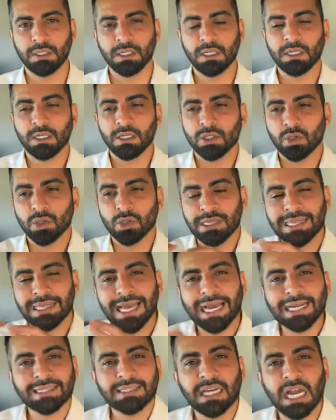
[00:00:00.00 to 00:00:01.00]
So
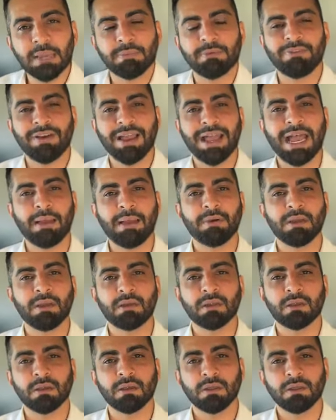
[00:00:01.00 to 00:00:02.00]
that type of habit,
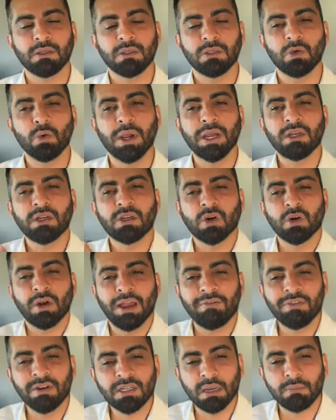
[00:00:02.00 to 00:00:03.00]
you enter,
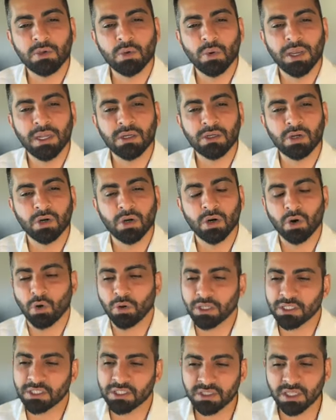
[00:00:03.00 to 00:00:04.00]
every time you enter, or
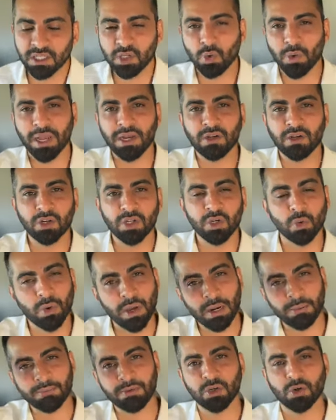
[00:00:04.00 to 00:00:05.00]
let's just say you enter, you
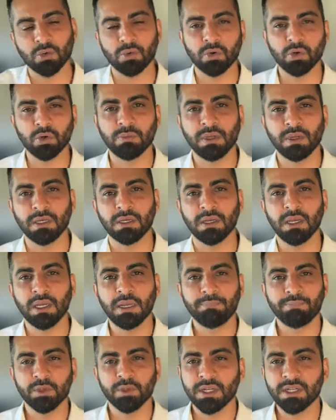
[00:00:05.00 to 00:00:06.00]
run up to your room and
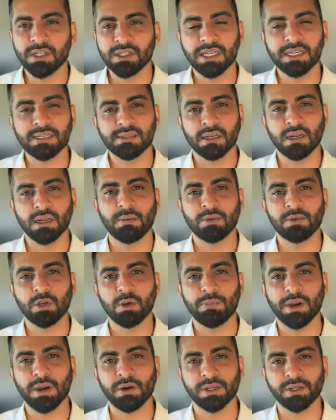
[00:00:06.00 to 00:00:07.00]
you didn't say salam to your
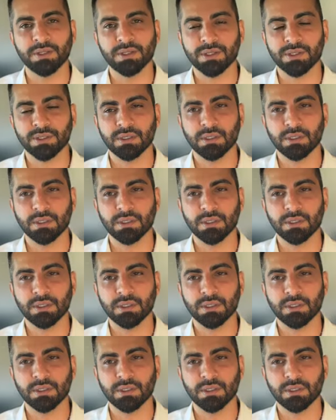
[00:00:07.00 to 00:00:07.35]
parents,